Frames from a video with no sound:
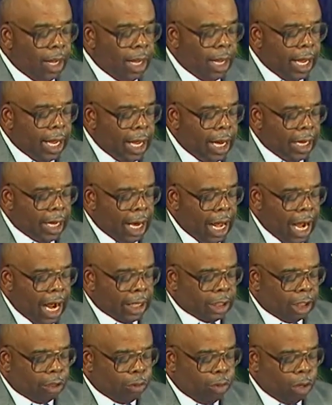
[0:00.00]
He
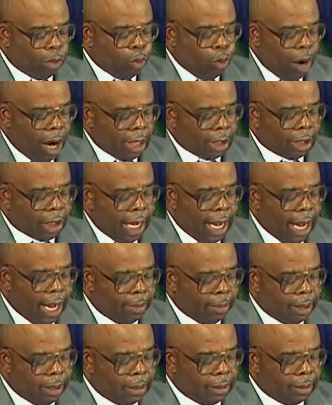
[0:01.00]
lodges with one
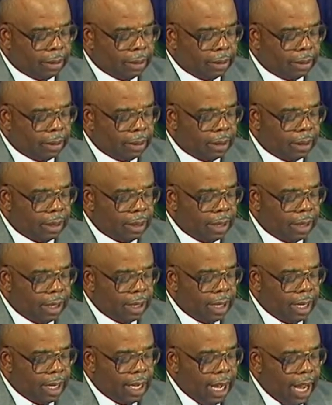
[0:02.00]
Simon,
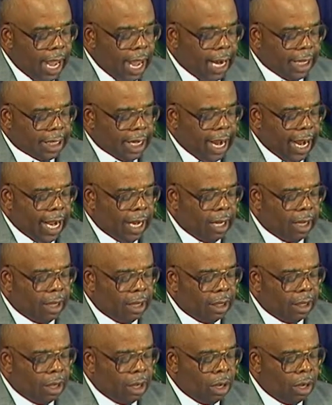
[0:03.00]
a tanner,
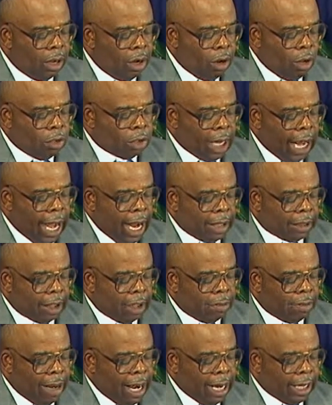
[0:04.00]
whose house is
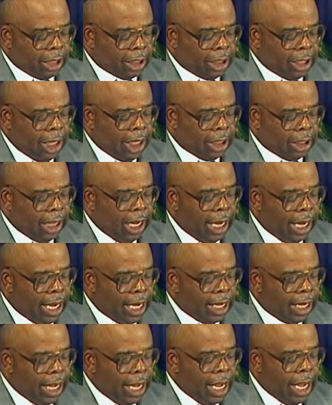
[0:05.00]
by the seaside.
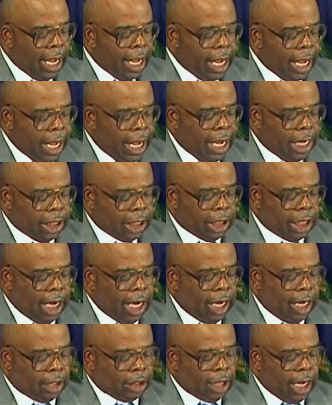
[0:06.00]
He
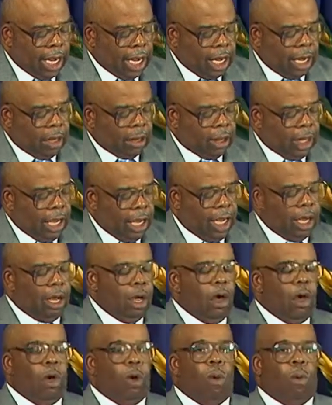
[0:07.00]
shall tell thee
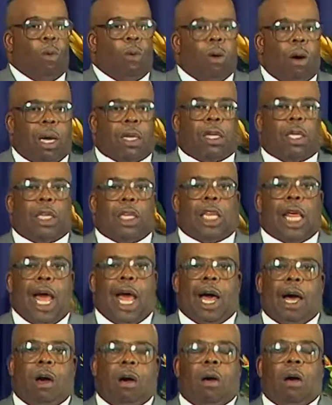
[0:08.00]
what
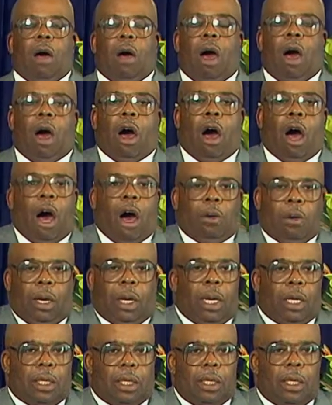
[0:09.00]
thou
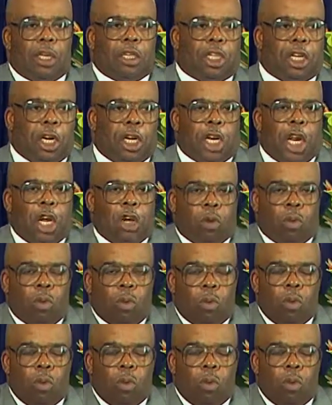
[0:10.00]
oughtest to do.